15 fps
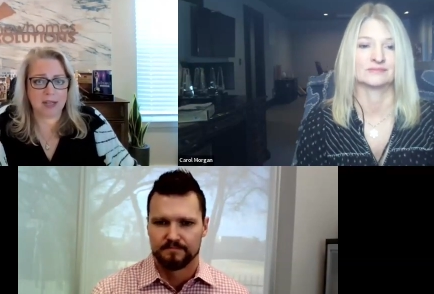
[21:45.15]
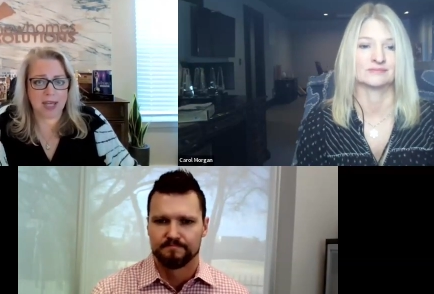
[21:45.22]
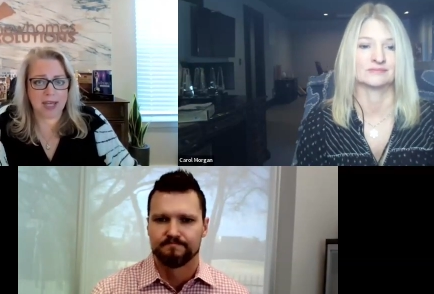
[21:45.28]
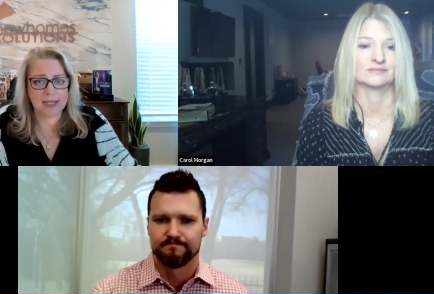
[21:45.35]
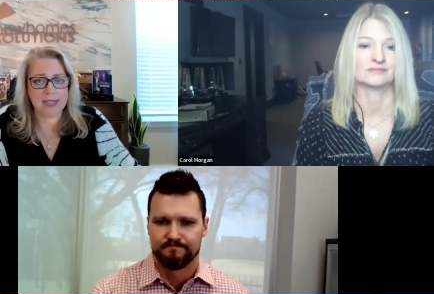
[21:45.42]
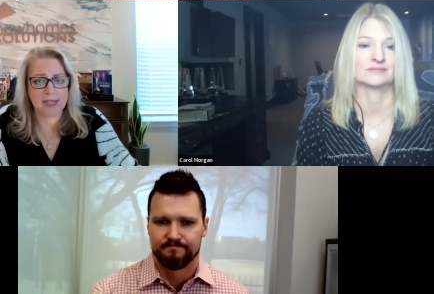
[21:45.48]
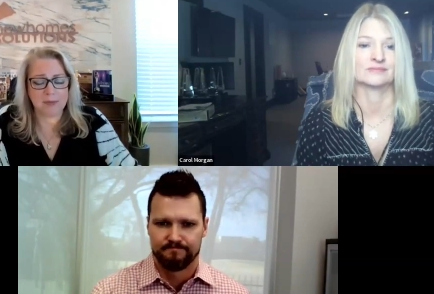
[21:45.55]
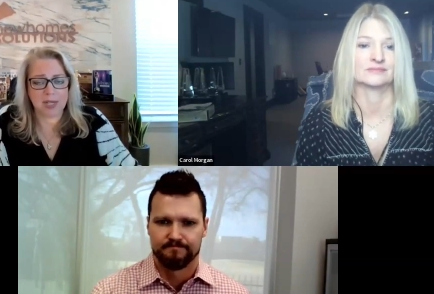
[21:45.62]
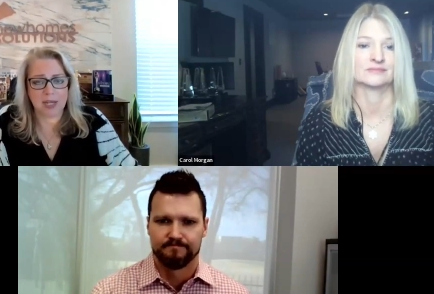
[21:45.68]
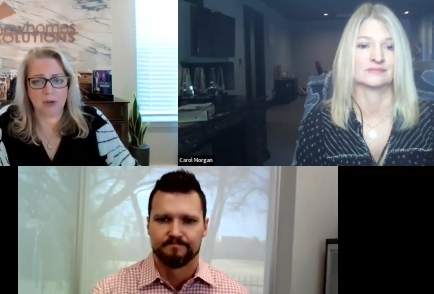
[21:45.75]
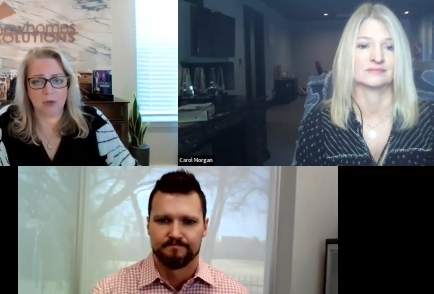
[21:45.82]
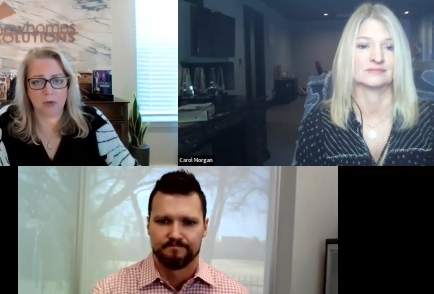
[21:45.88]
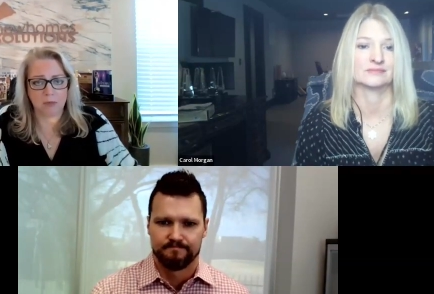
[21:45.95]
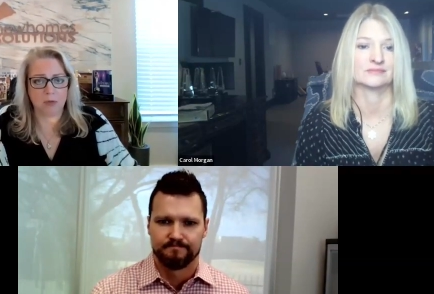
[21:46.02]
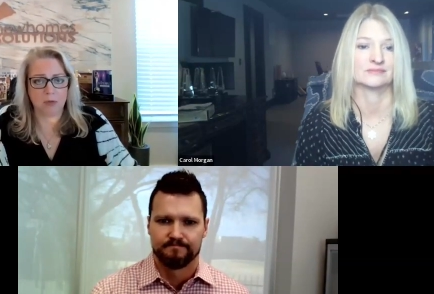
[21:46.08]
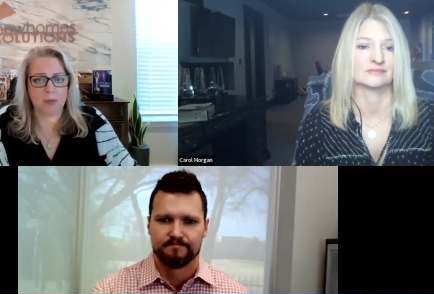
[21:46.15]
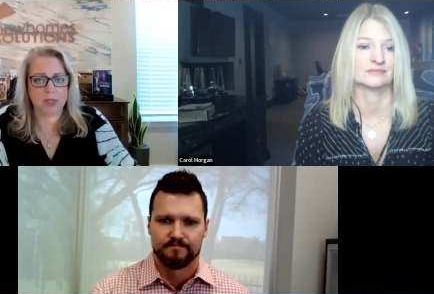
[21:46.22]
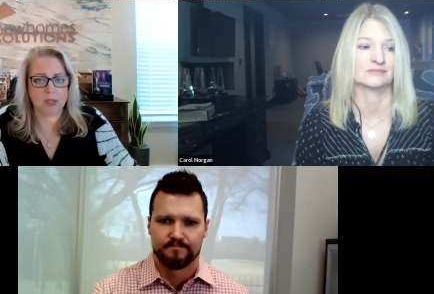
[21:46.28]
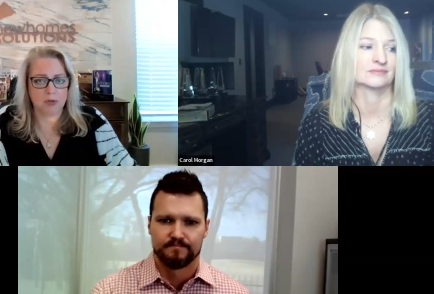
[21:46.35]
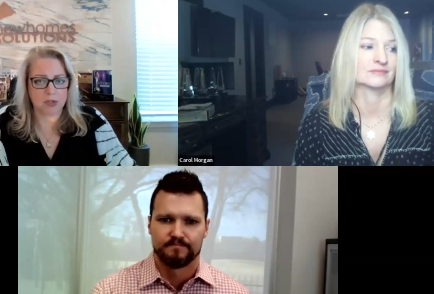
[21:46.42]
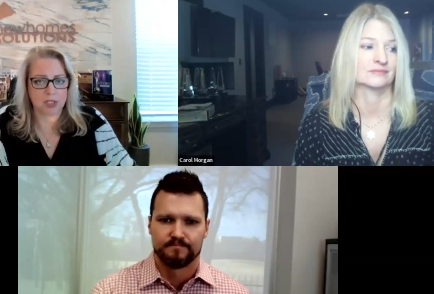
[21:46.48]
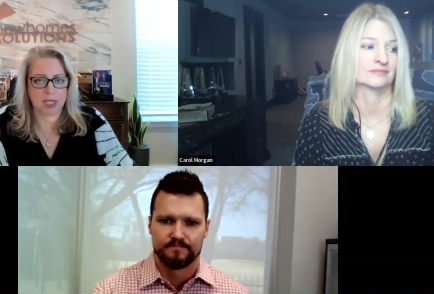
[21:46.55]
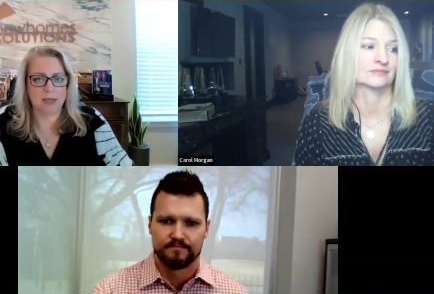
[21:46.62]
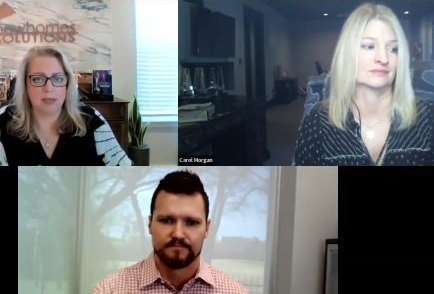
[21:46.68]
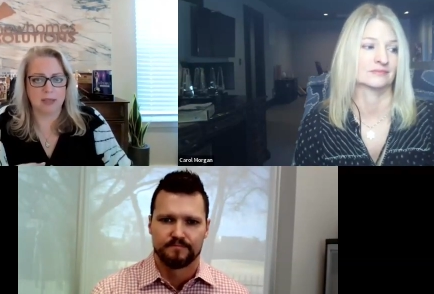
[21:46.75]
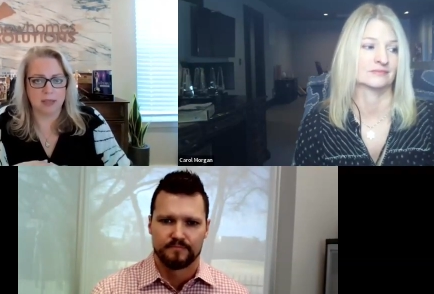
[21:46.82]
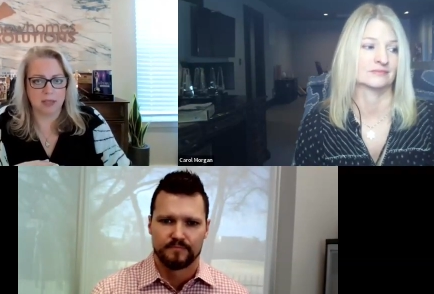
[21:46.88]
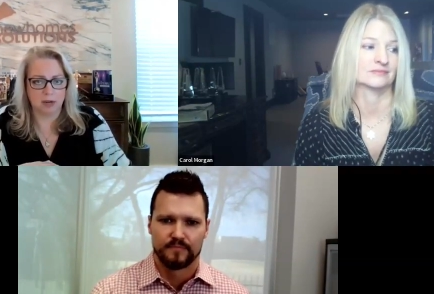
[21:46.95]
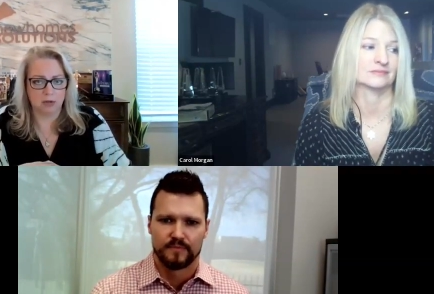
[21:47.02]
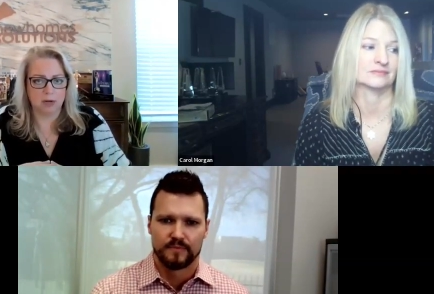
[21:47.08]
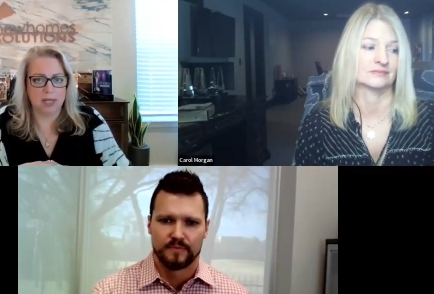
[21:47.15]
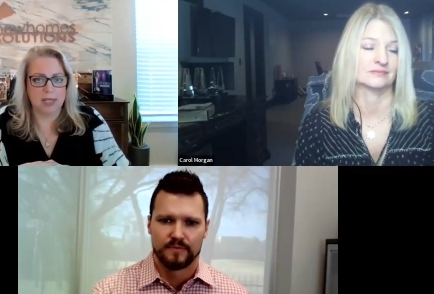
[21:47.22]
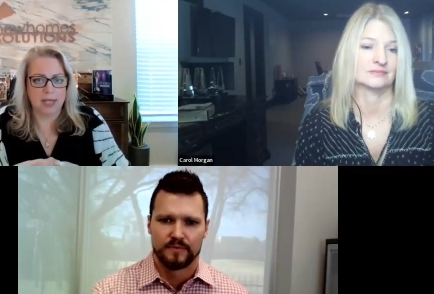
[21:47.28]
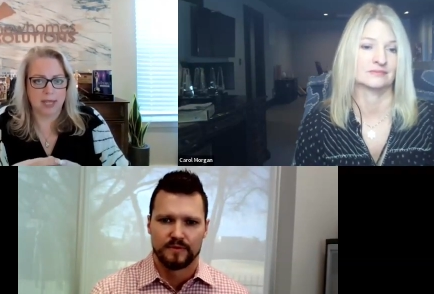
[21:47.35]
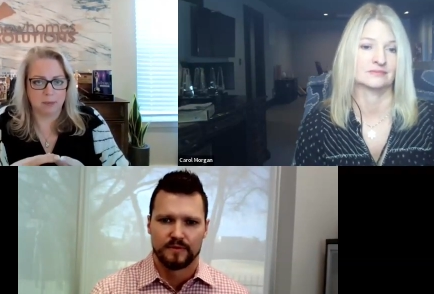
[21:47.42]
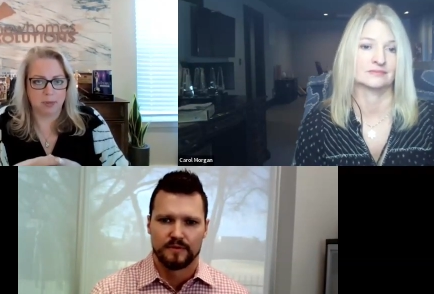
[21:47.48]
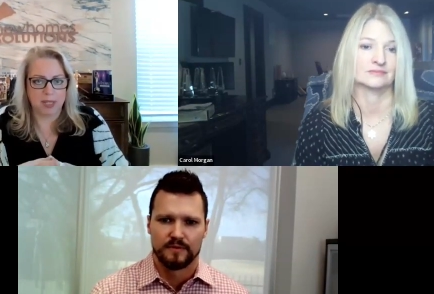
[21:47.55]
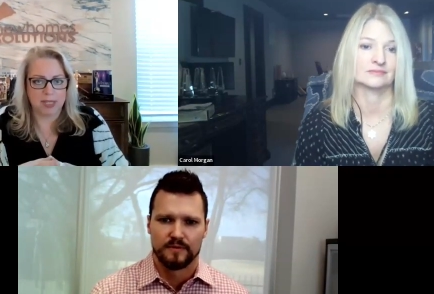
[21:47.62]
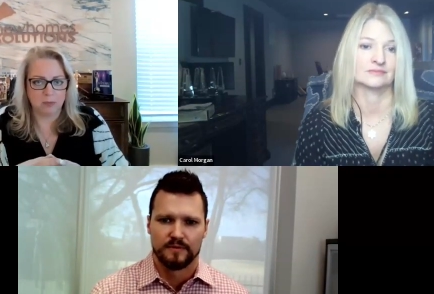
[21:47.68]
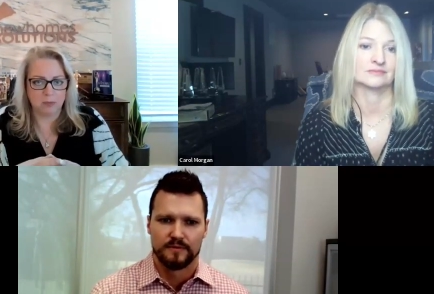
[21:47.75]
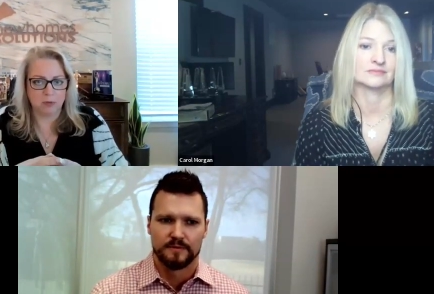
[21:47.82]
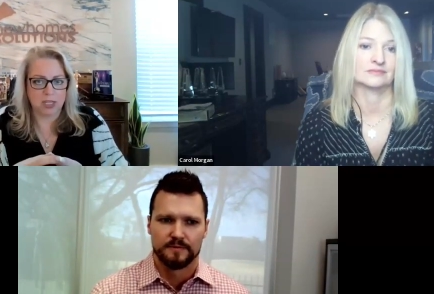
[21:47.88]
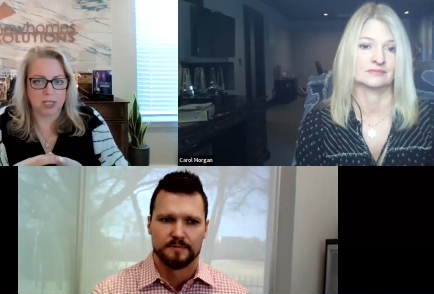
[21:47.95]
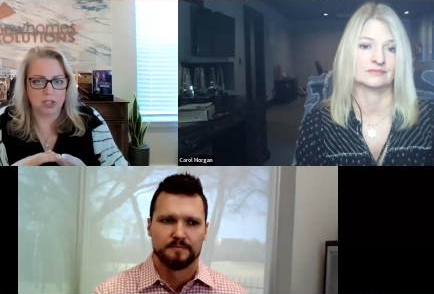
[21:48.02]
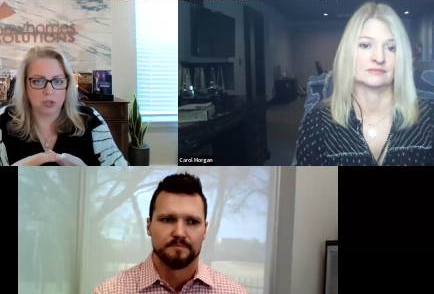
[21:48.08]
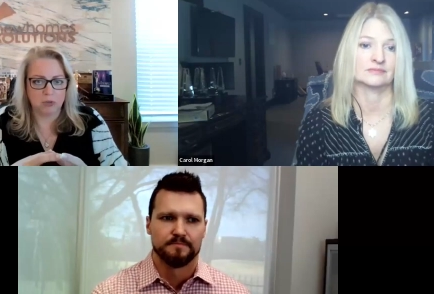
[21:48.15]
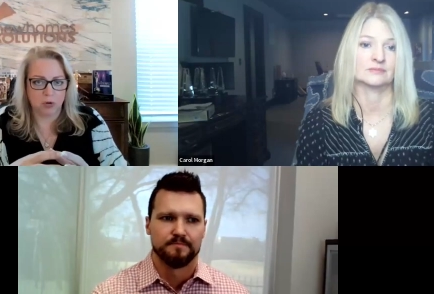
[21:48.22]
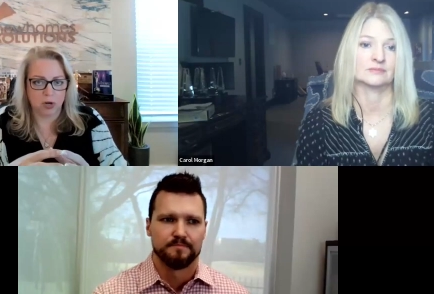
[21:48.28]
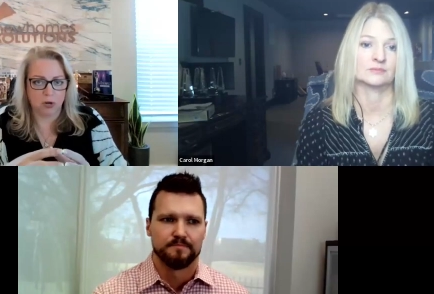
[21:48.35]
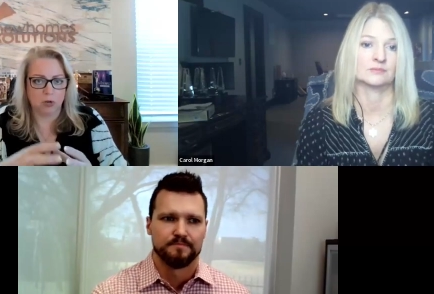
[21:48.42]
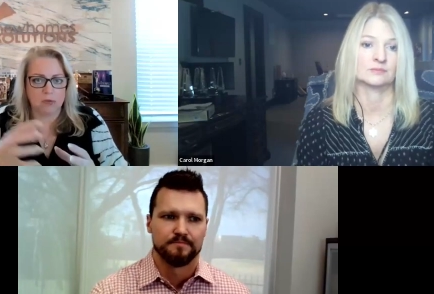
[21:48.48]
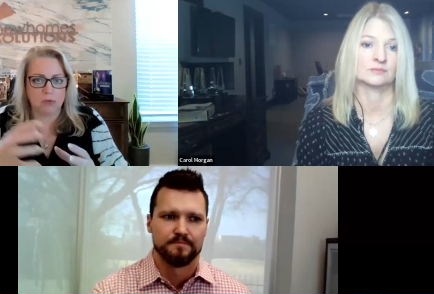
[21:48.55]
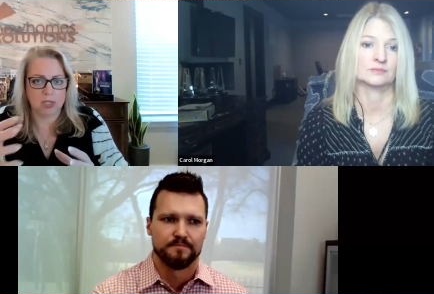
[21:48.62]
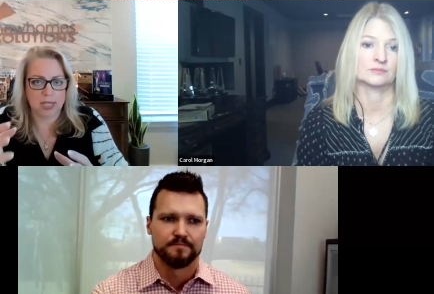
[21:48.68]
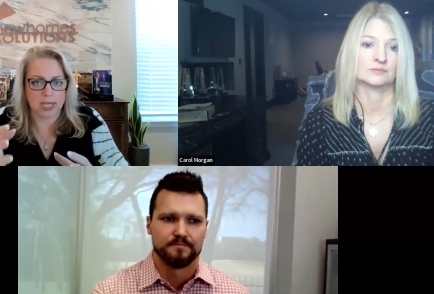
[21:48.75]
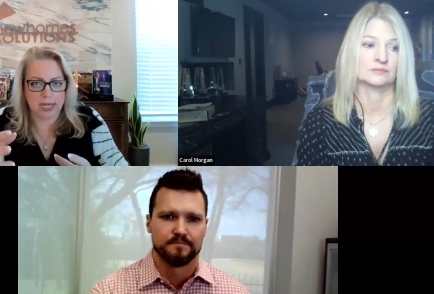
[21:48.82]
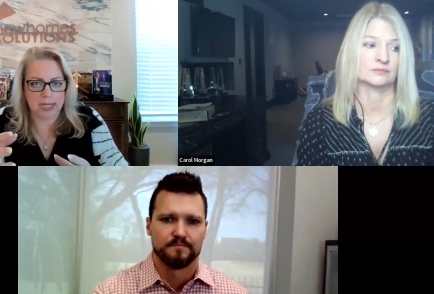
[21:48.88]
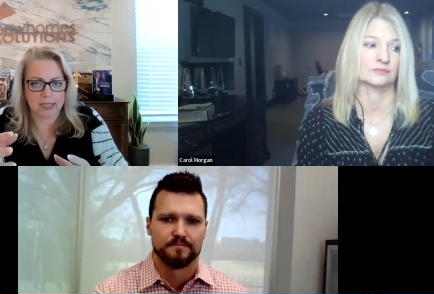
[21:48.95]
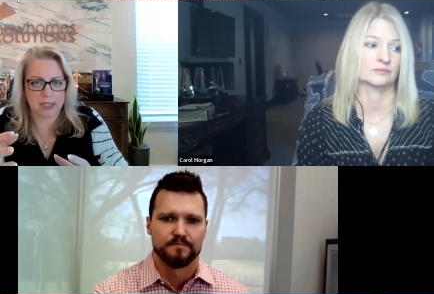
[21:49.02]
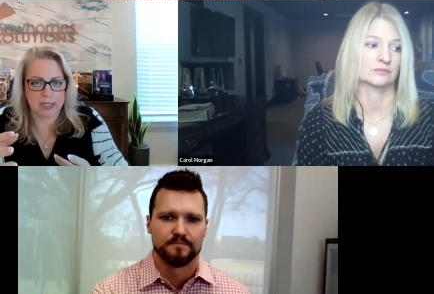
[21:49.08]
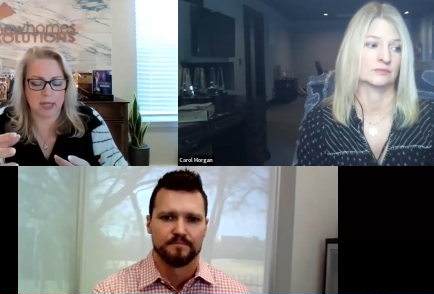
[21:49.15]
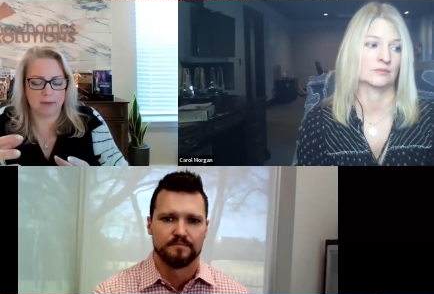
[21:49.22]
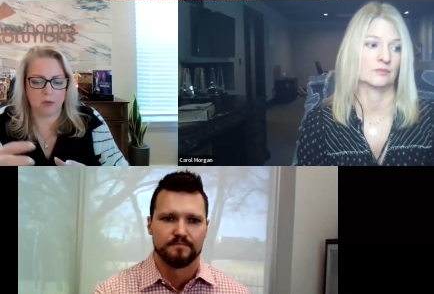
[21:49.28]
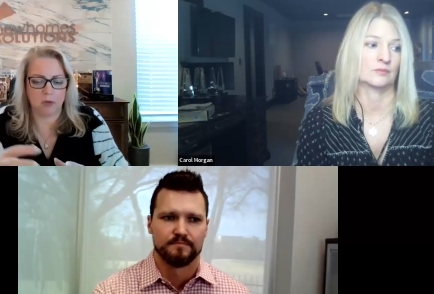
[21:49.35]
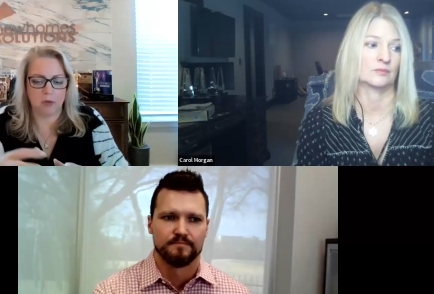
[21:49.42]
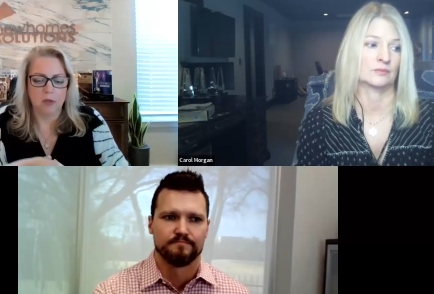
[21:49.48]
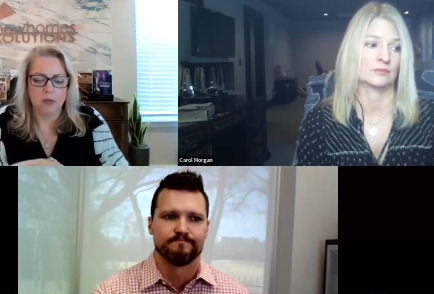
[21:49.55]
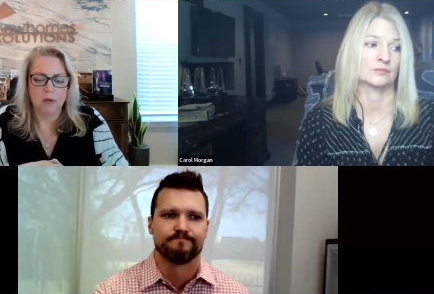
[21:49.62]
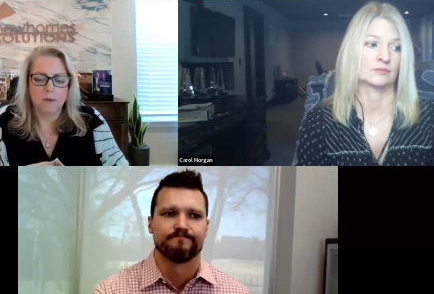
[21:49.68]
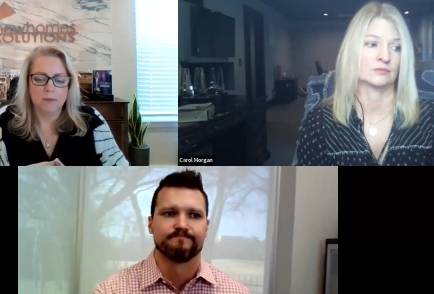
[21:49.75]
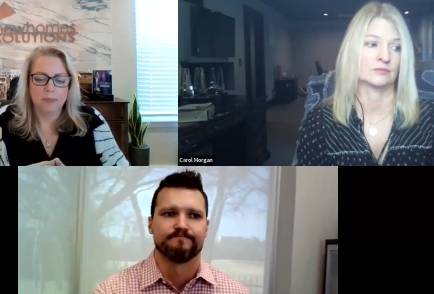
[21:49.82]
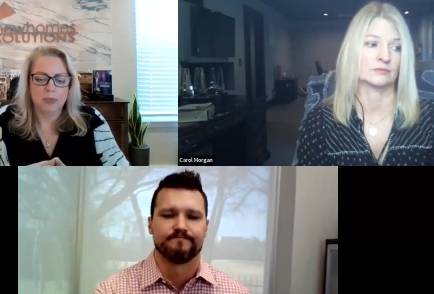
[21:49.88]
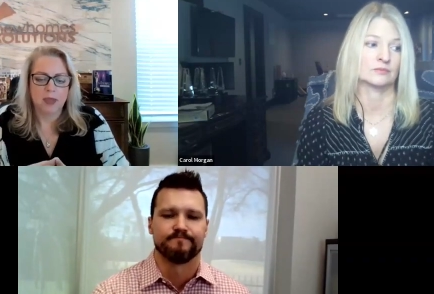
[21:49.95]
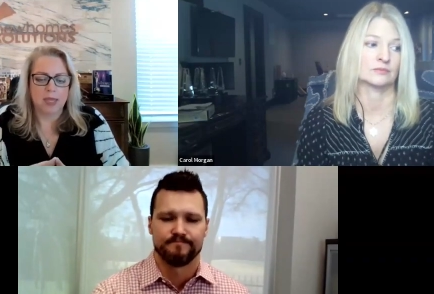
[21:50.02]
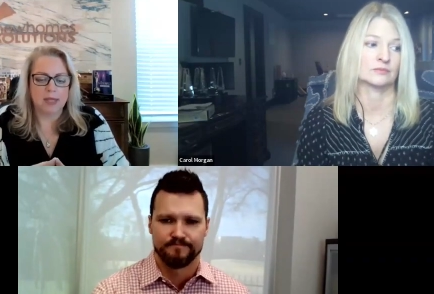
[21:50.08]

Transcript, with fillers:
Speaker 1: And a lot of times I go in with builders and they're in that place where they just want to grow to that next level.